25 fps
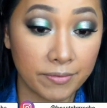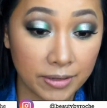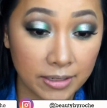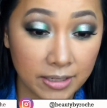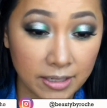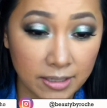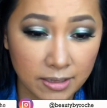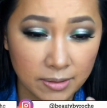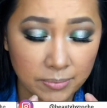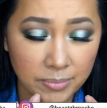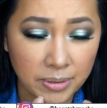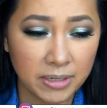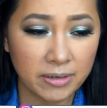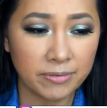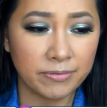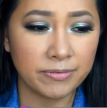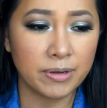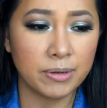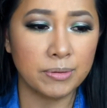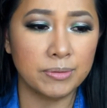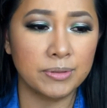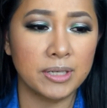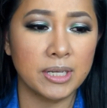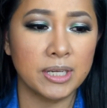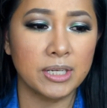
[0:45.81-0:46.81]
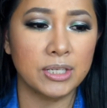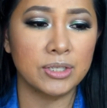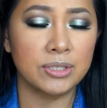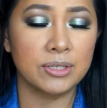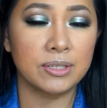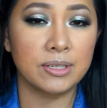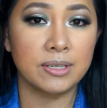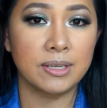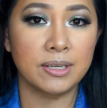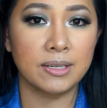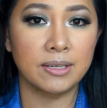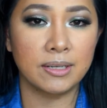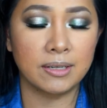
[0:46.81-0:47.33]
a little bit of
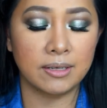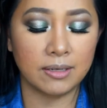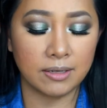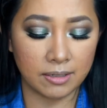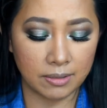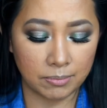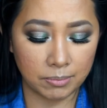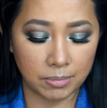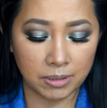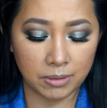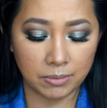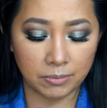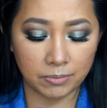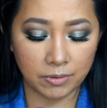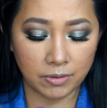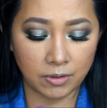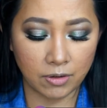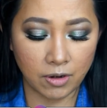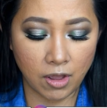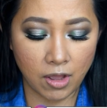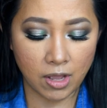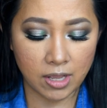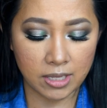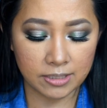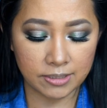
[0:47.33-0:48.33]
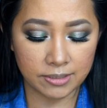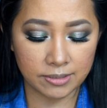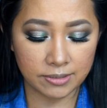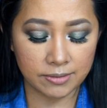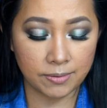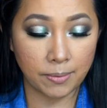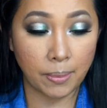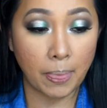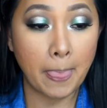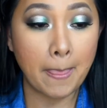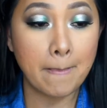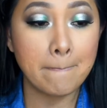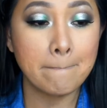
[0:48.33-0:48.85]
foundation and a little bit of gloss.
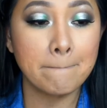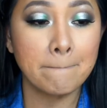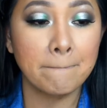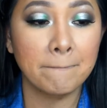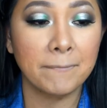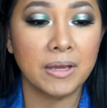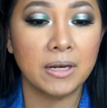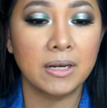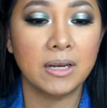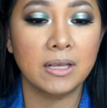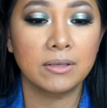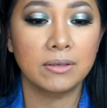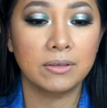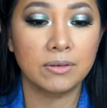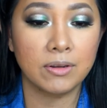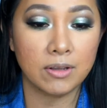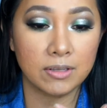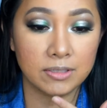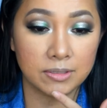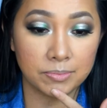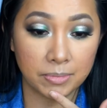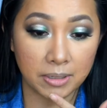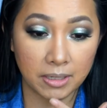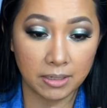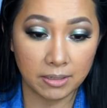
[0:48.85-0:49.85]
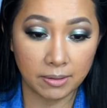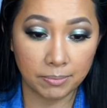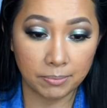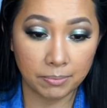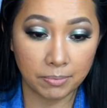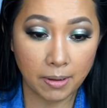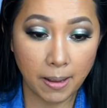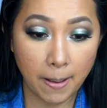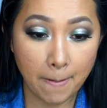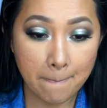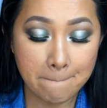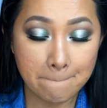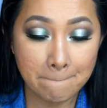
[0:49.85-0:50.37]
Not gloss, but lip
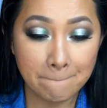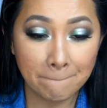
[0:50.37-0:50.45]
balm.